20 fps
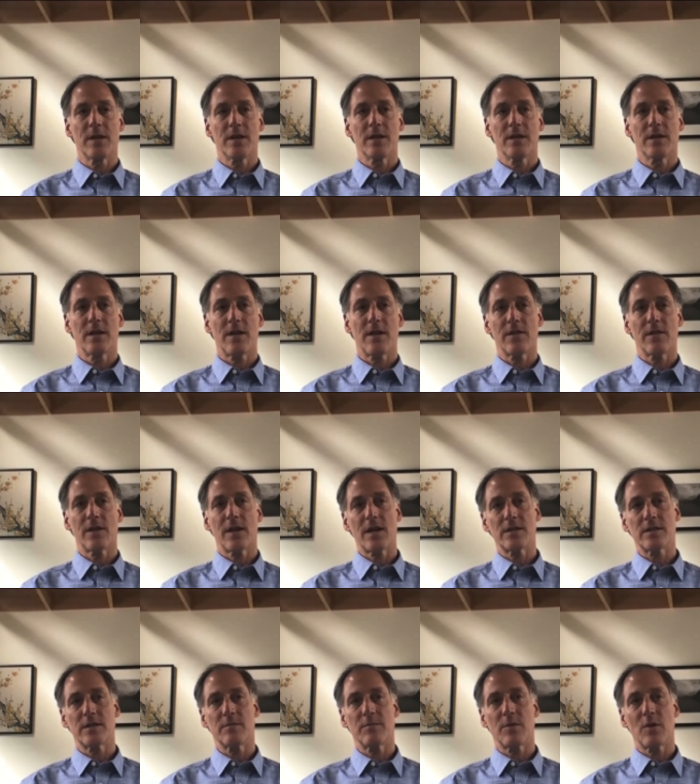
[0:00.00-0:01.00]
gave a
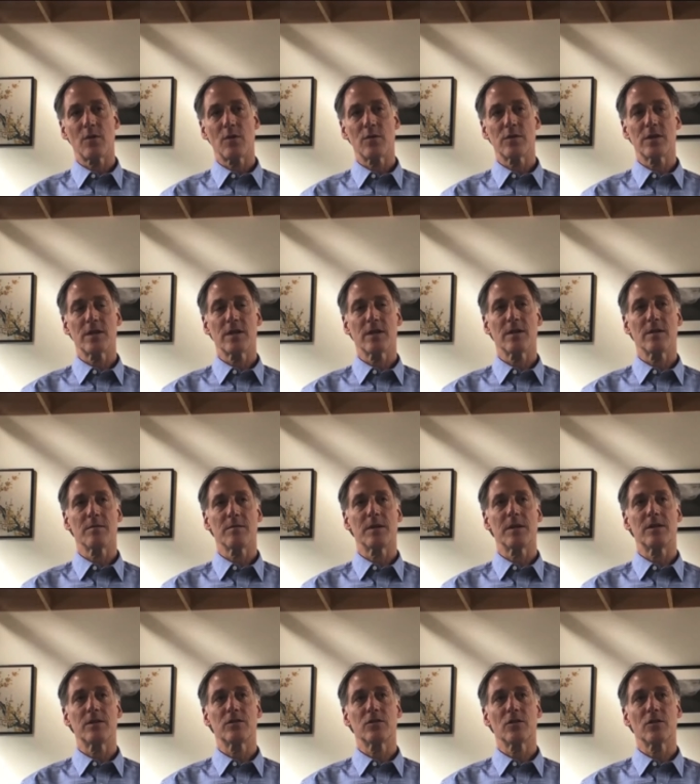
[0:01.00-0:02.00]
nice symposium
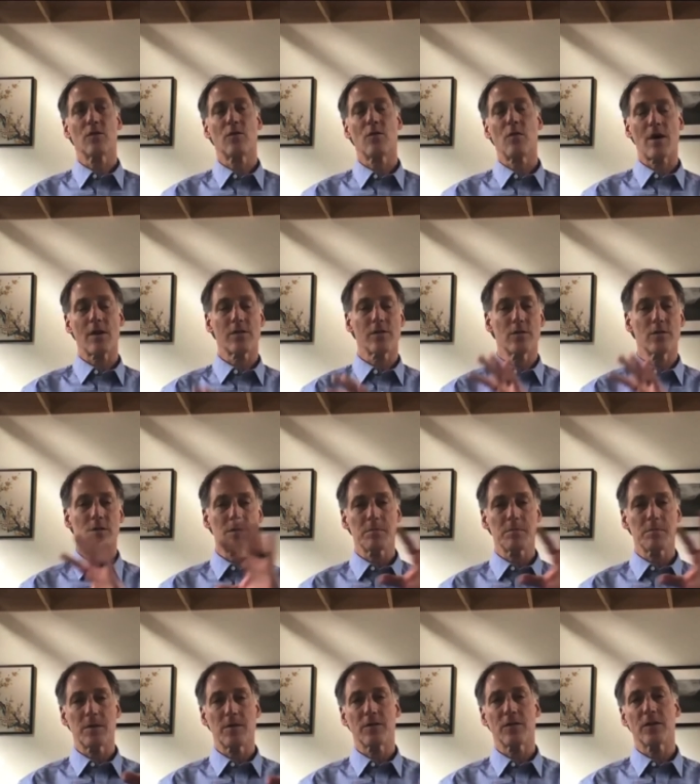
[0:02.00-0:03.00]
and sort of walked through some
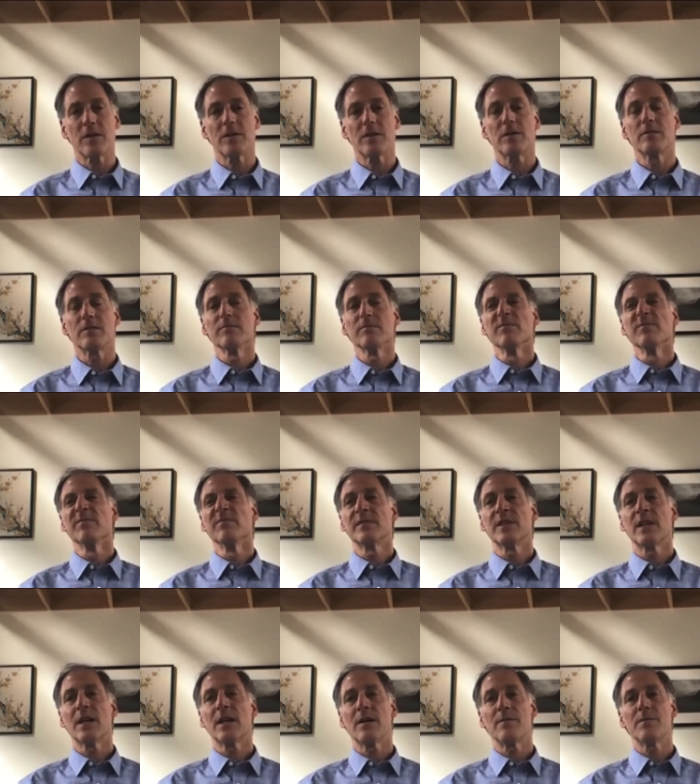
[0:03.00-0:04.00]
different
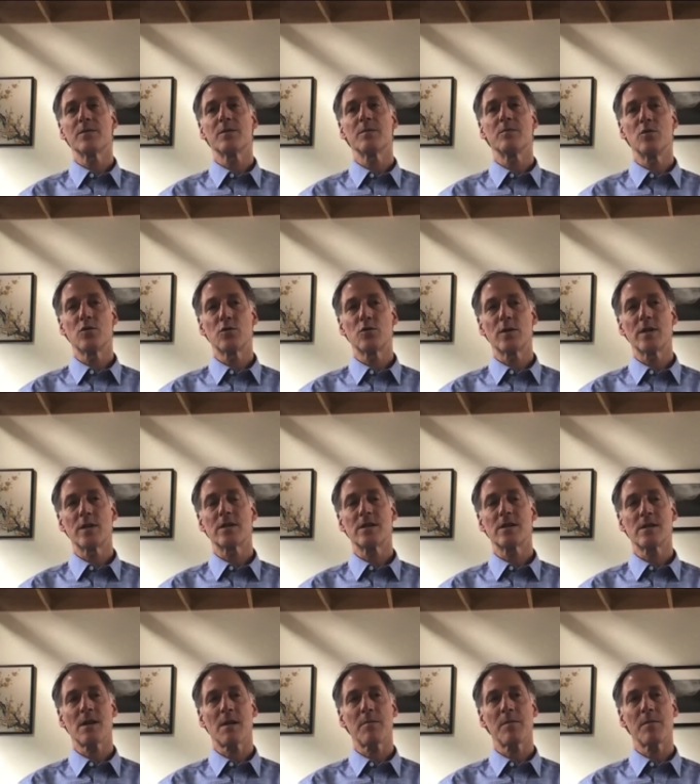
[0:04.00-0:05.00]
um, some nutrients and
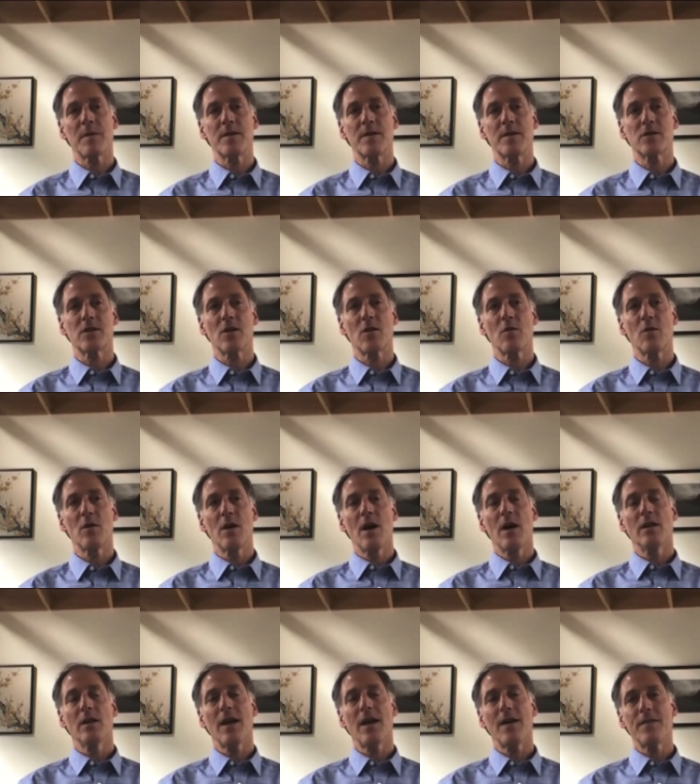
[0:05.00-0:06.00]
supplements. So
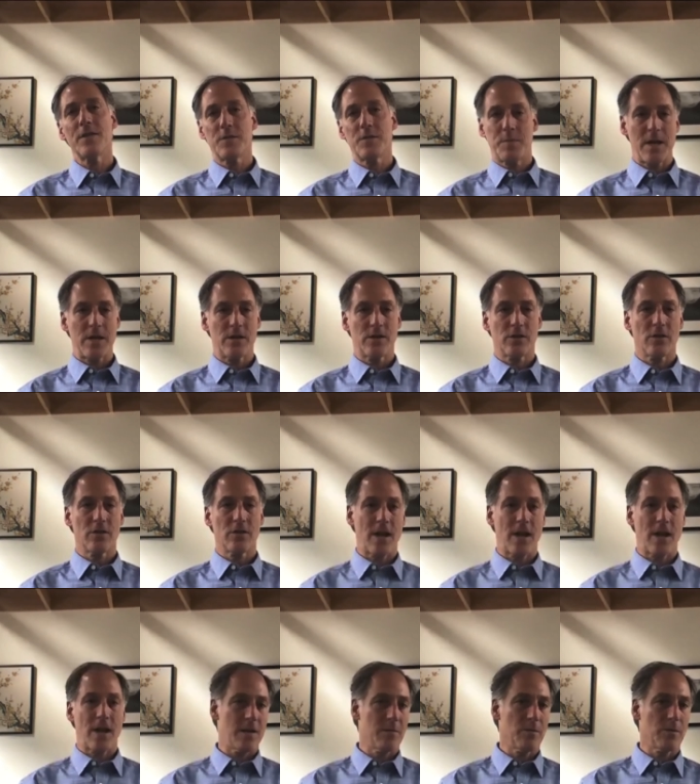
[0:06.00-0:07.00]
a lot of it's based on
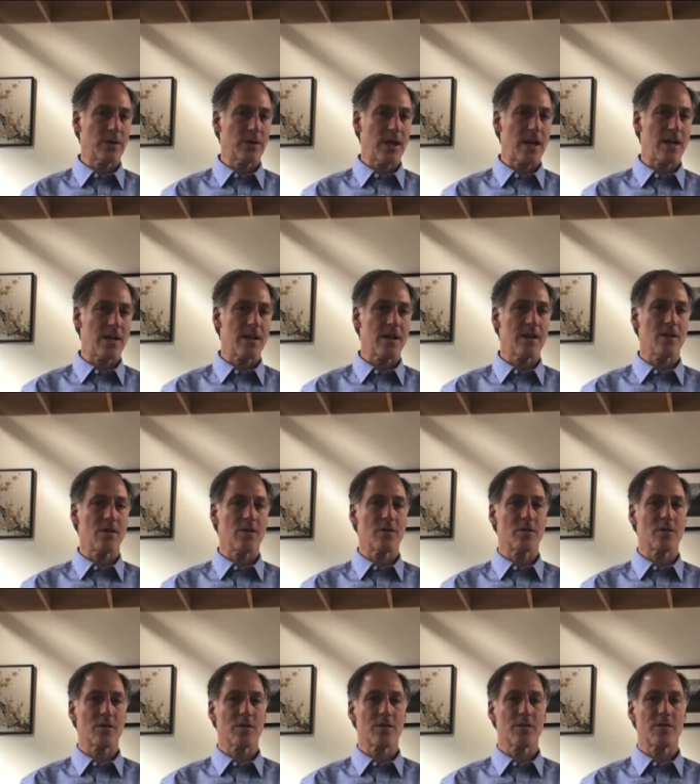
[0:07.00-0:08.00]
animal data
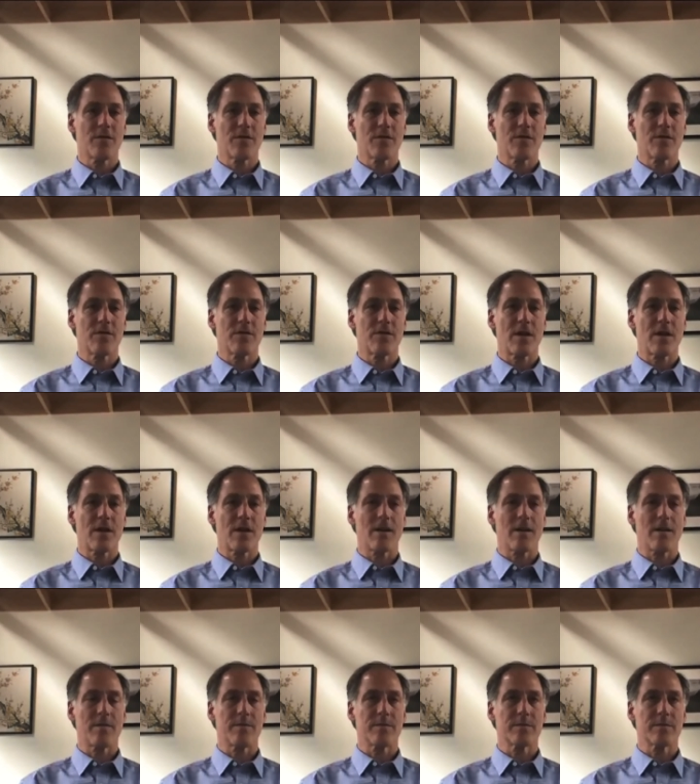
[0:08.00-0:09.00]
or
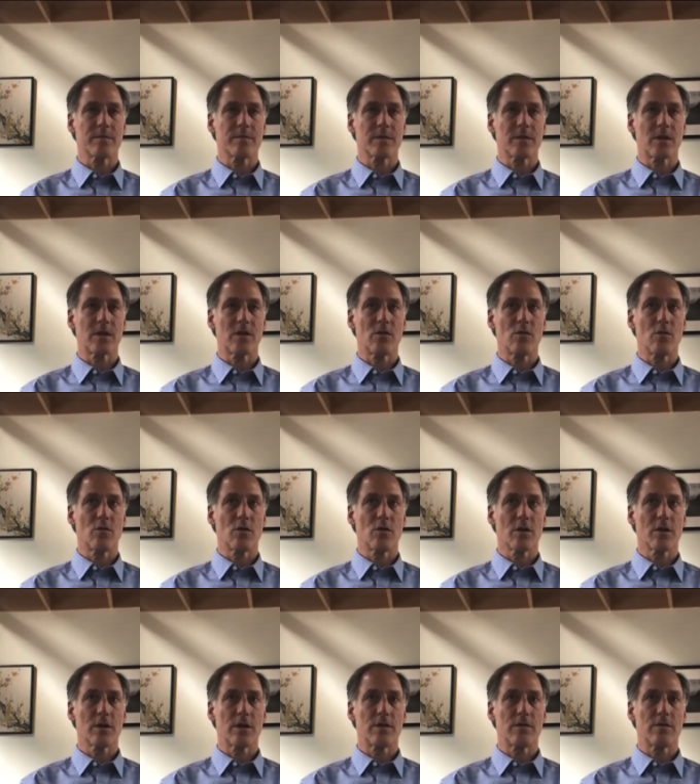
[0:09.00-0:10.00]
um,
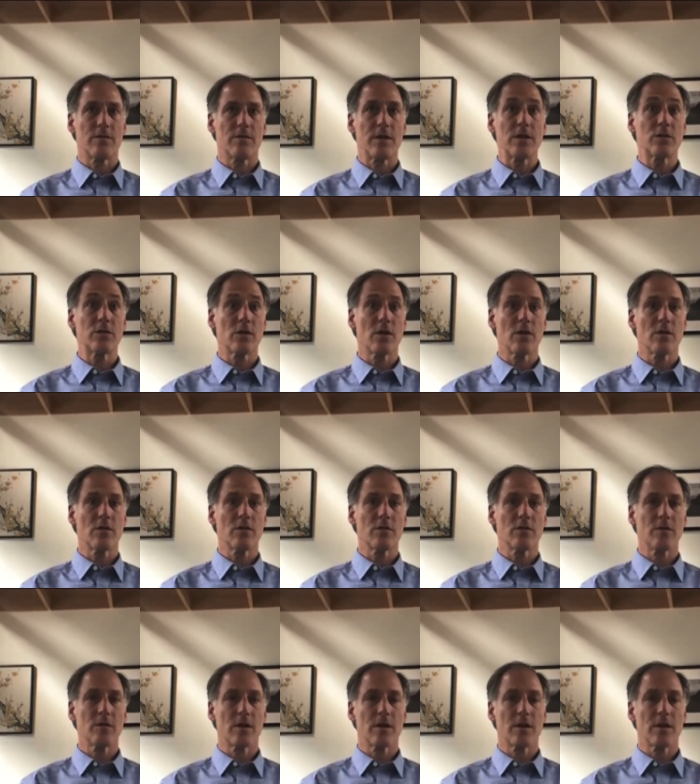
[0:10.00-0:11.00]
or in vitro
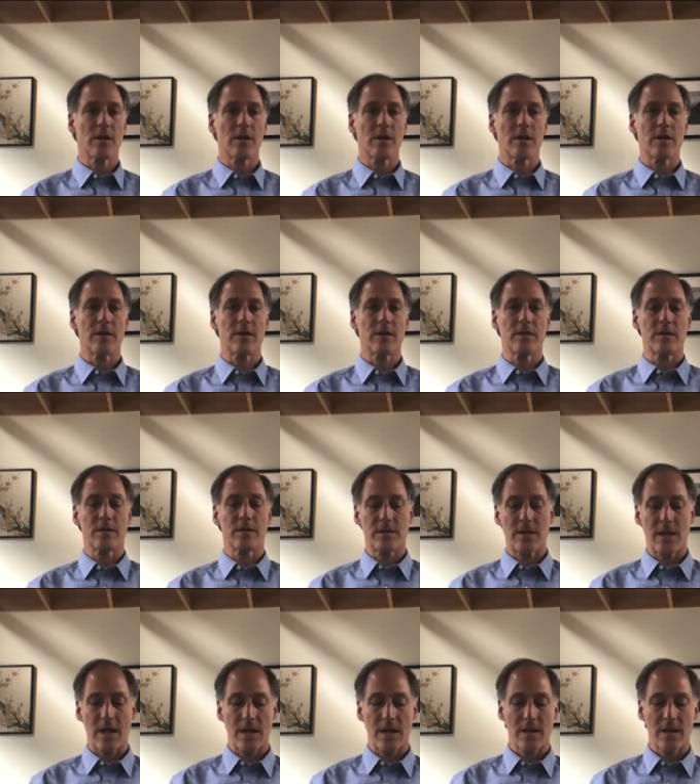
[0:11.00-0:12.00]
uh,
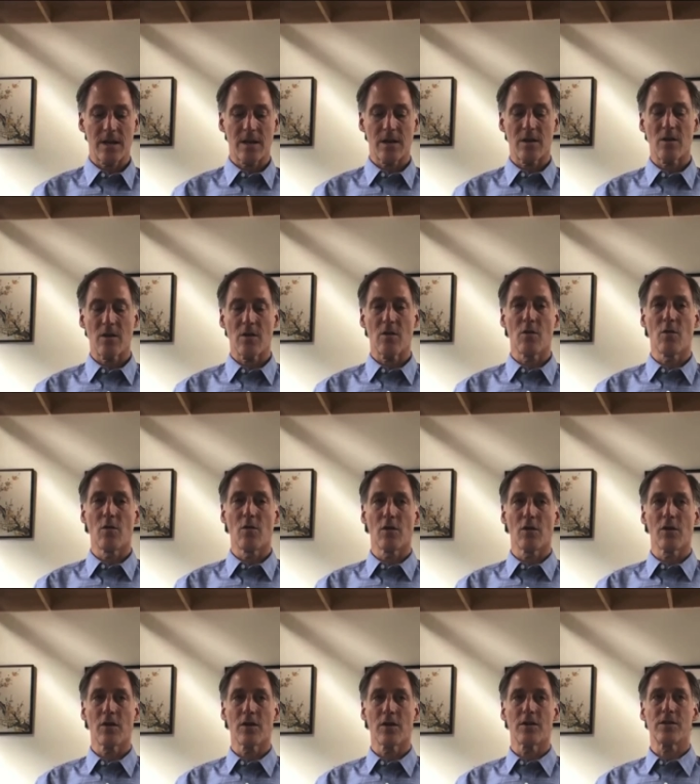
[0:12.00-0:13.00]
data,
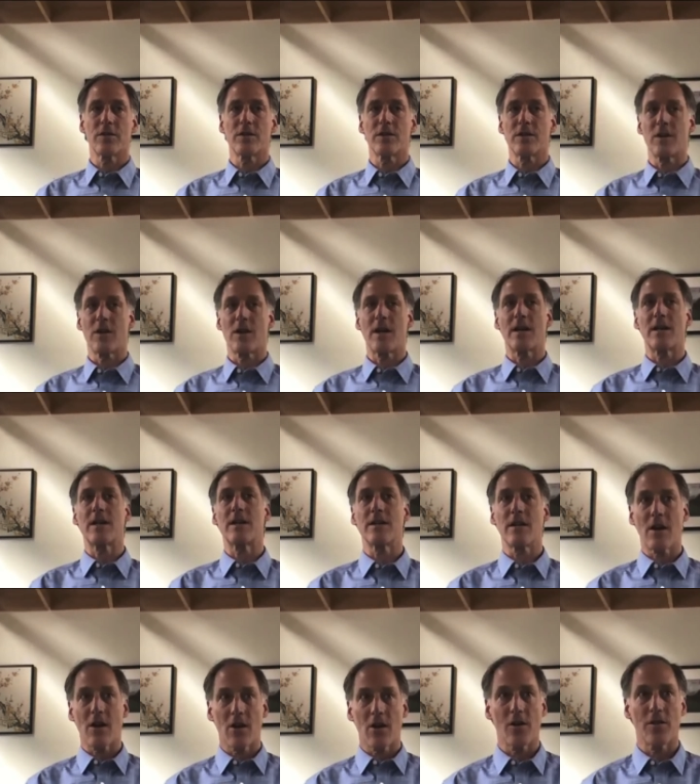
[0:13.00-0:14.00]
or you know, and then
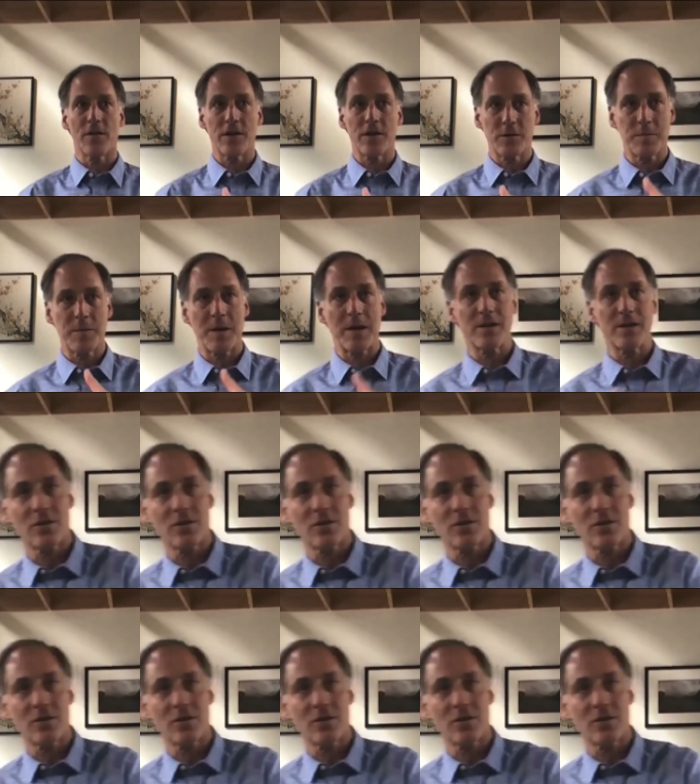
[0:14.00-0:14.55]
all of it's based